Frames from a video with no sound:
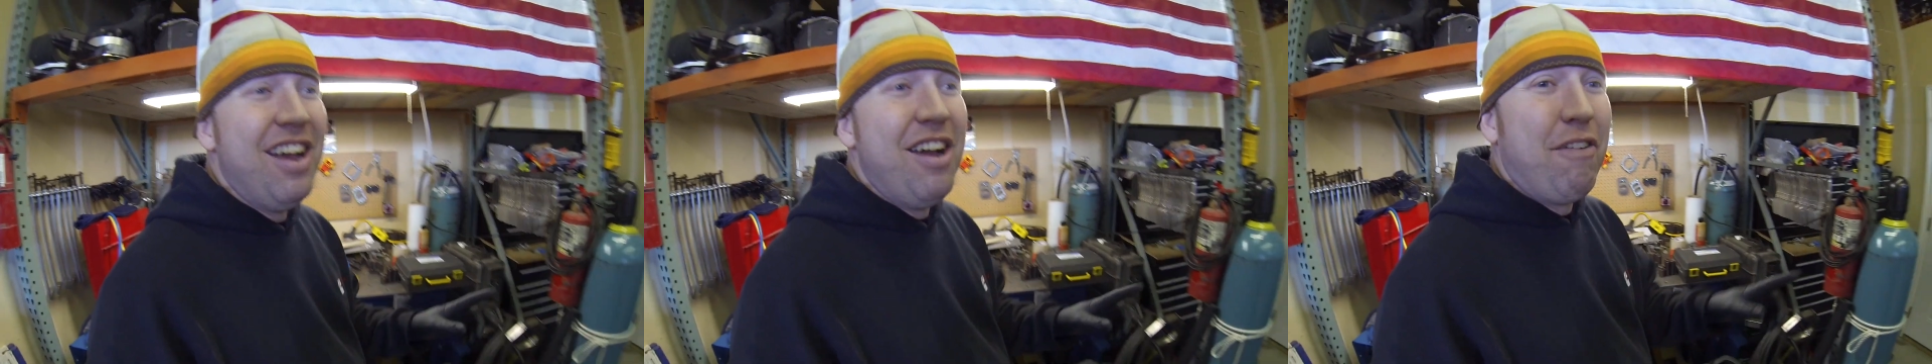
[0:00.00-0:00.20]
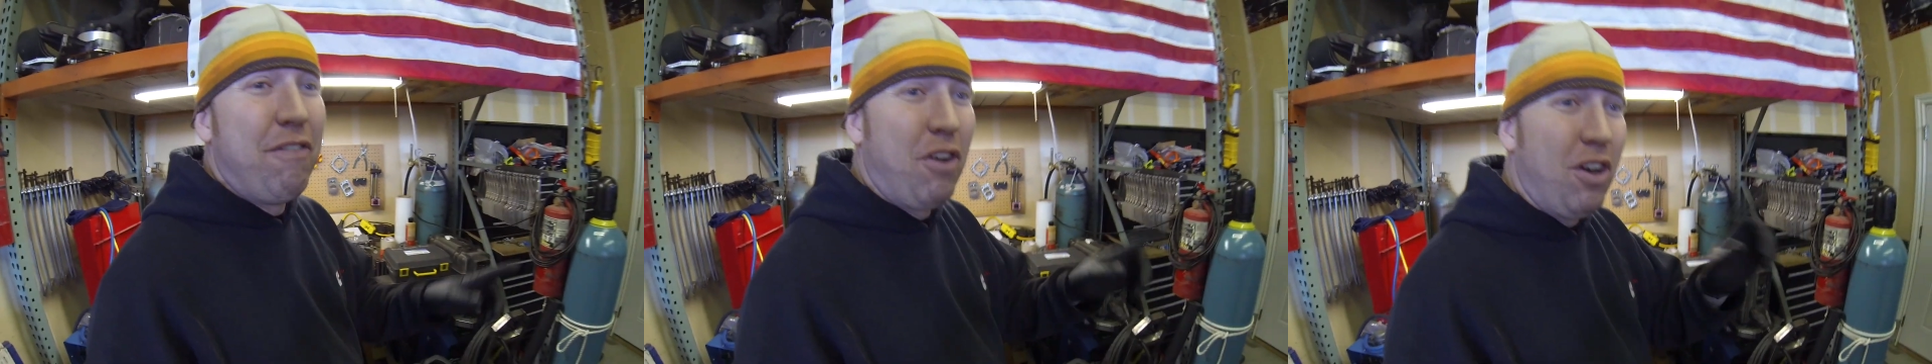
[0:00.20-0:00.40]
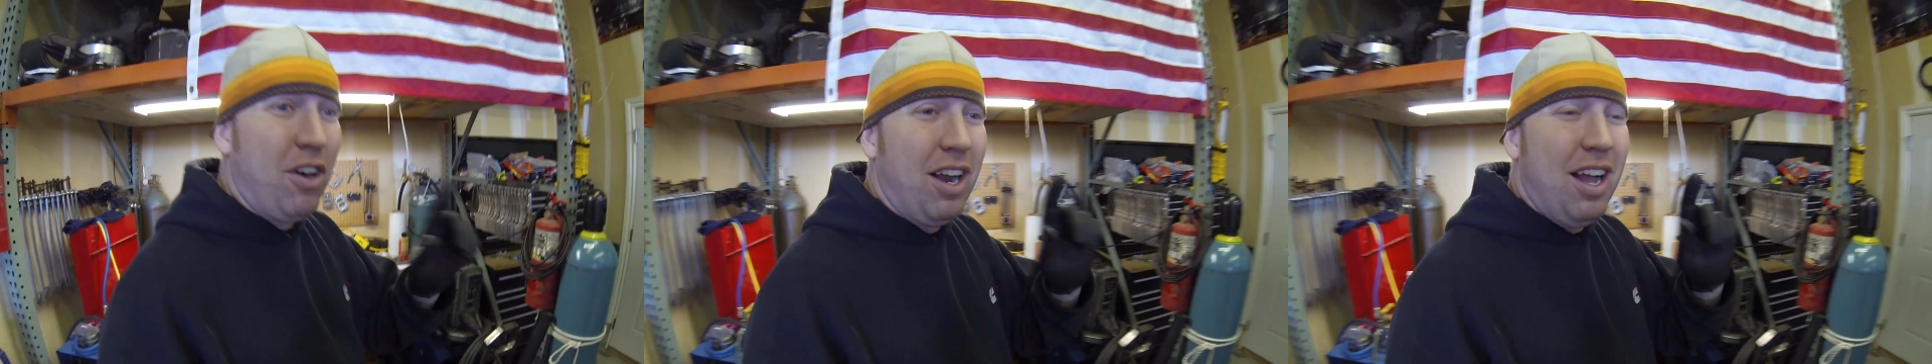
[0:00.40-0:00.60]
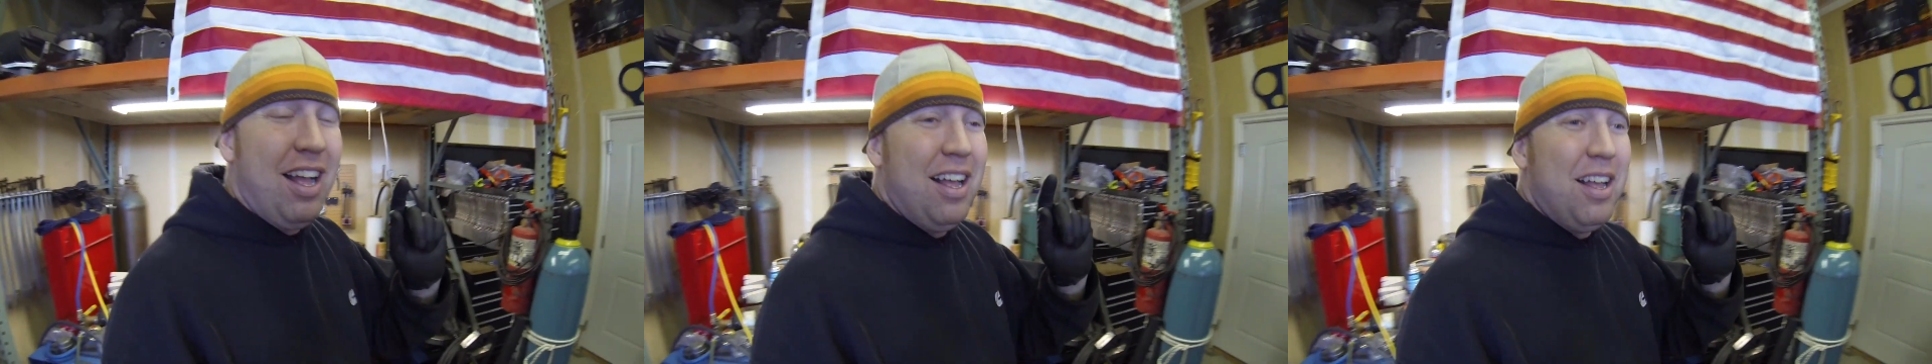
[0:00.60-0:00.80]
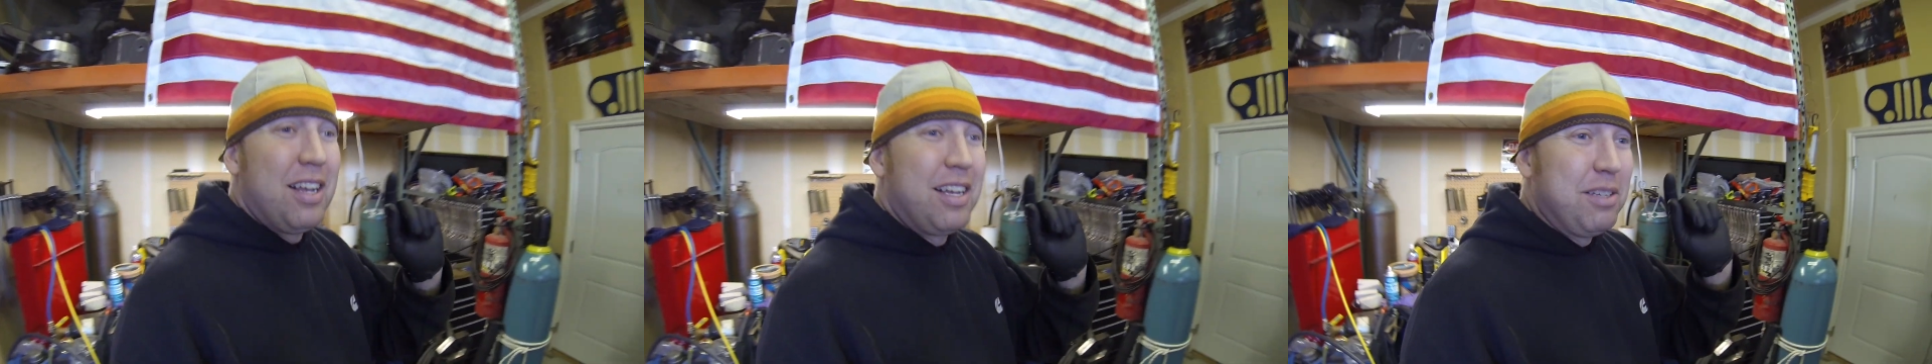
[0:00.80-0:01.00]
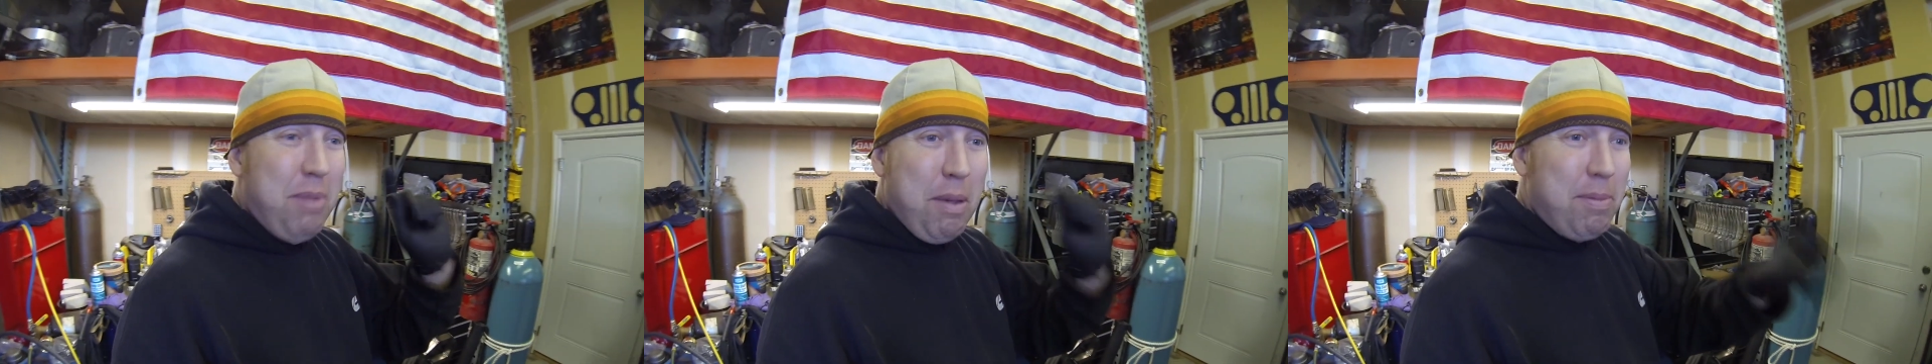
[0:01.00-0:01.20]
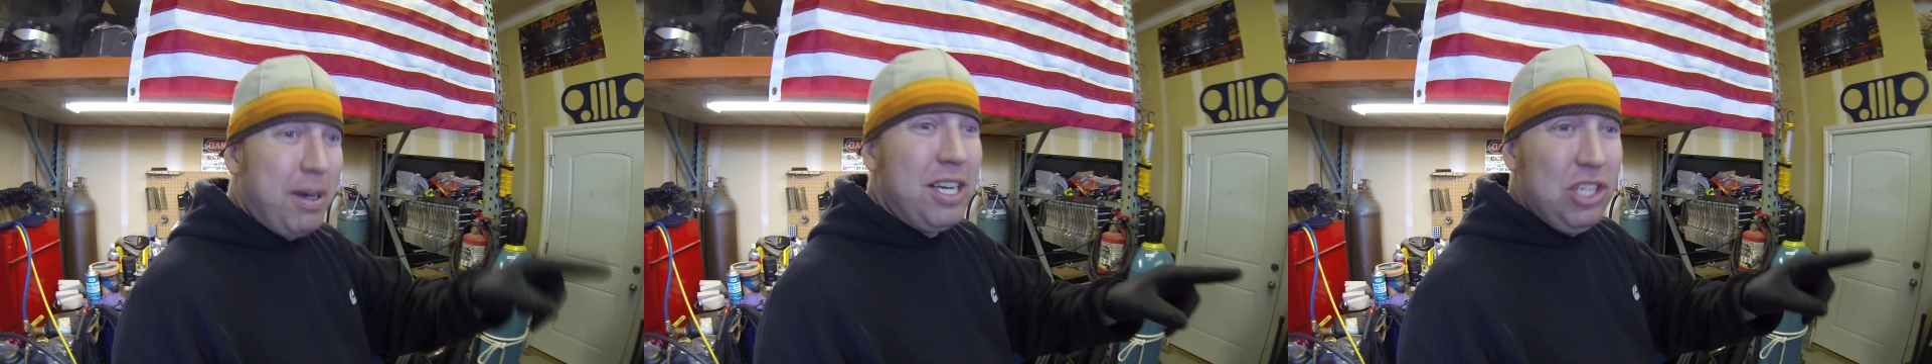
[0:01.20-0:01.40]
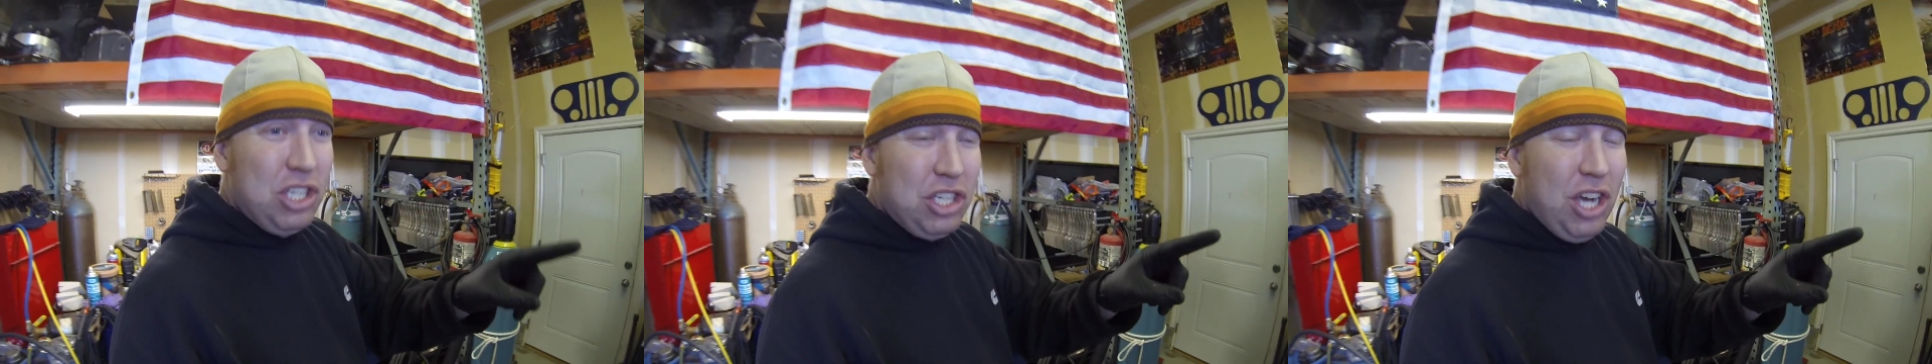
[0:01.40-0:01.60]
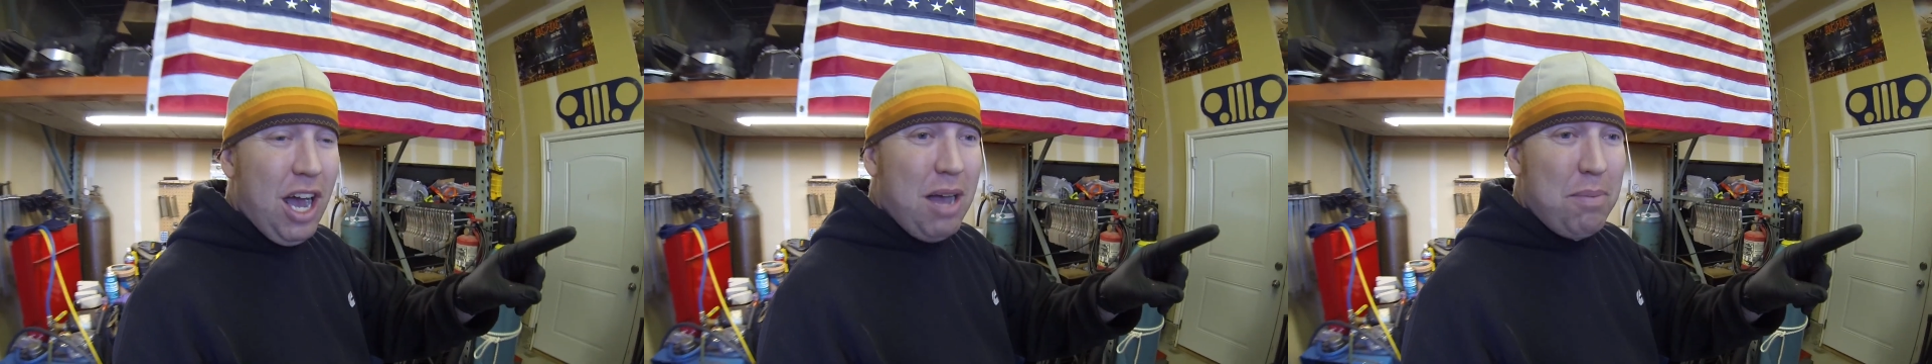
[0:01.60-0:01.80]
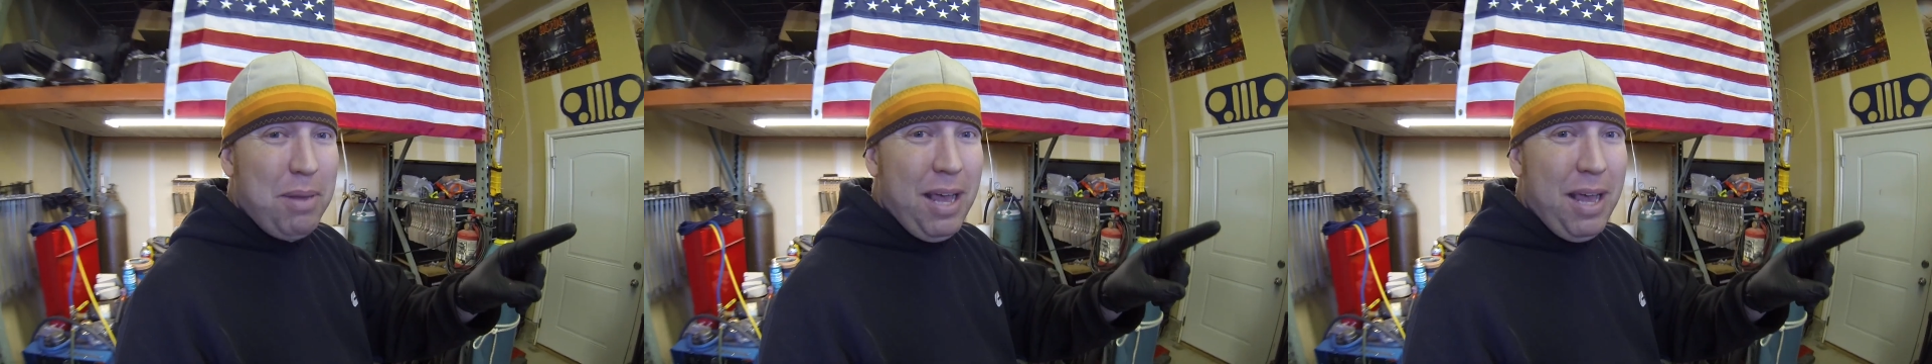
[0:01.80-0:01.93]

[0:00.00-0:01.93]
because my buddy's shop